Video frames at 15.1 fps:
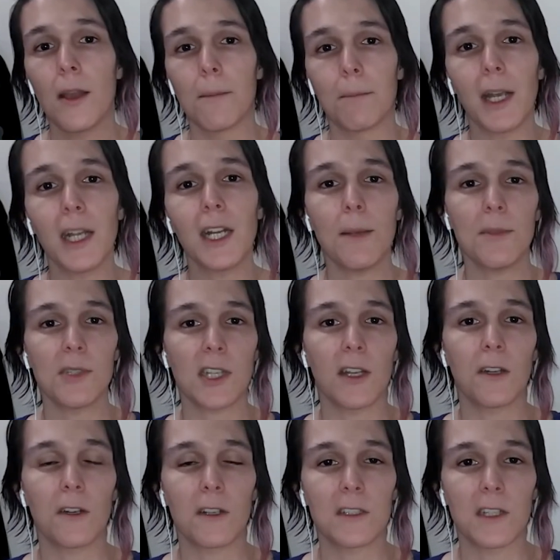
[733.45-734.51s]
My name is
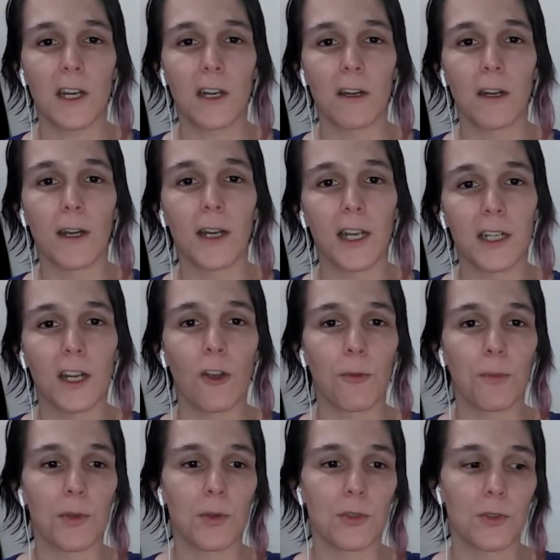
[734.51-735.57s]
Anarchist Tara, and I
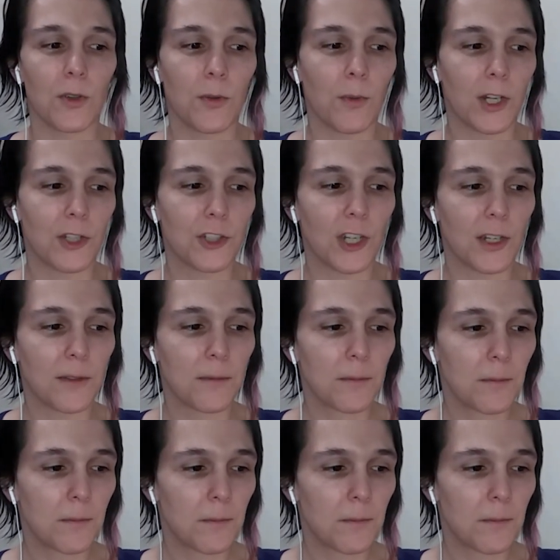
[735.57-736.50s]
hope you enjoyed watching.